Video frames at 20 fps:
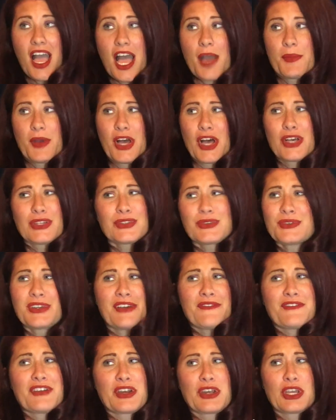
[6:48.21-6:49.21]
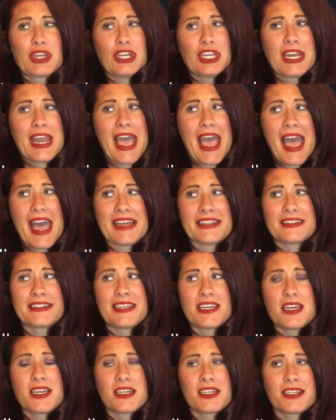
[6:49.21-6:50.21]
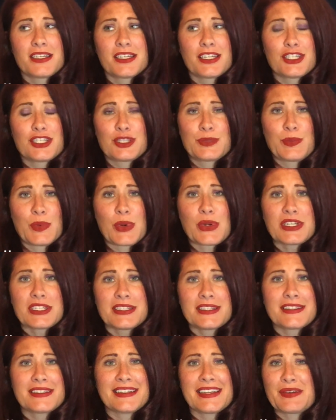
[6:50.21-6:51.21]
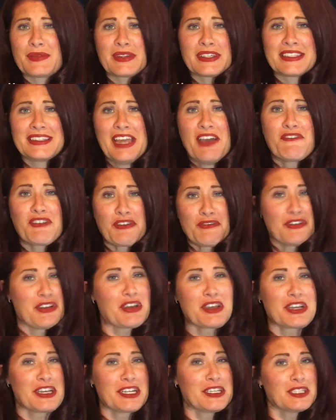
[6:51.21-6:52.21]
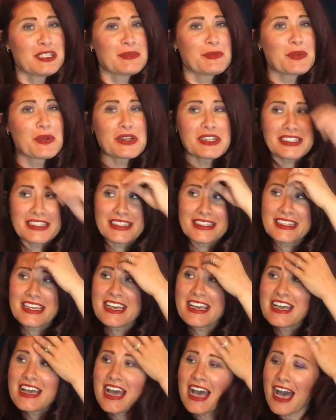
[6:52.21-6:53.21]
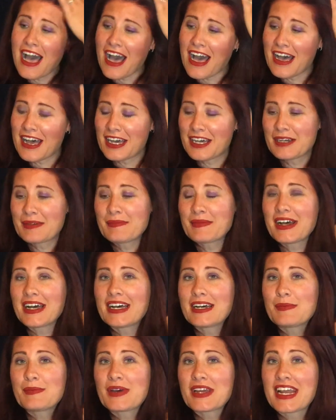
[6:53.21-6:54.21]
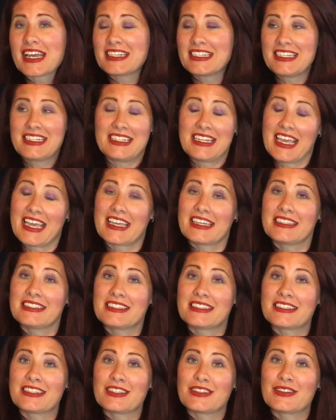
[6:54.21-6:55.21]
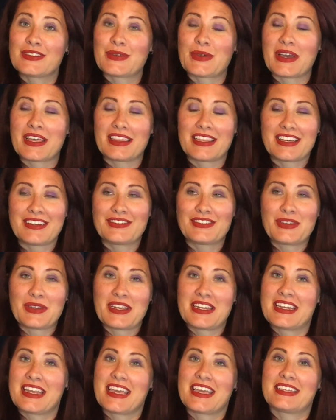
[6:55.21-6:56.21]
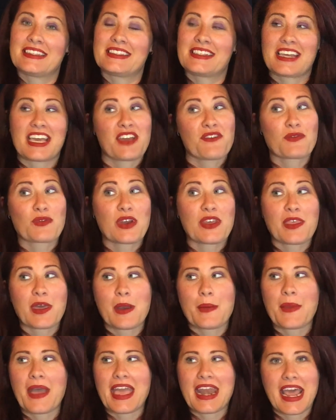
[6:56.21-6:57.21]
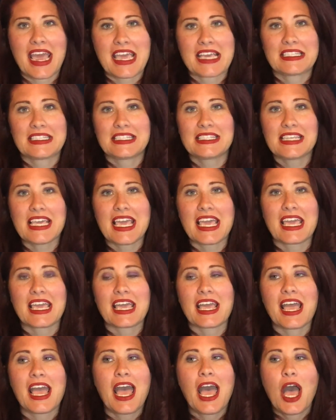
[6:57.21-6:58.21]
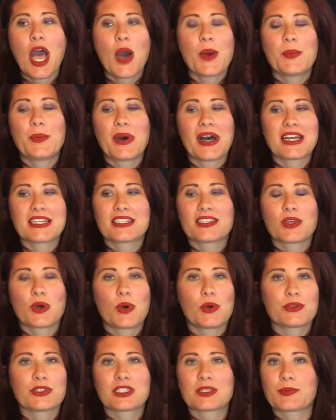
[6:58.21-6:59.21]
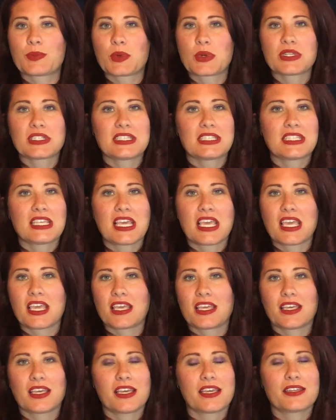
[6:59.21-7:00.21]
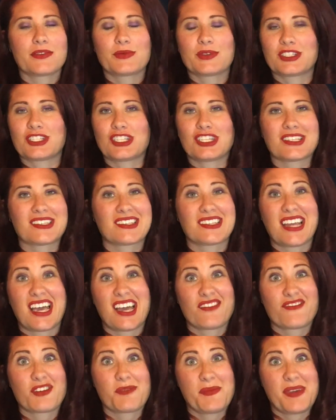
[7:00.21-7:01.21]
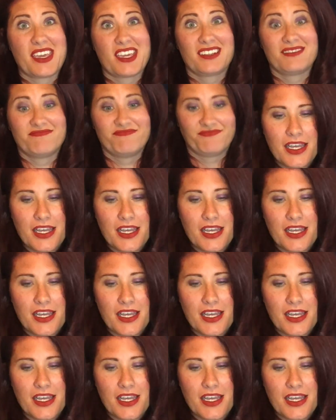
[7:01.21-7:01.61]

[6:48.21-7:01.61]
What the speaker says: I'm also not very good at sports. I was never very good at sports. But I did dance, so I love doing dance and I have rhythm and I can sing, but the whole sports thing, it was just not for me.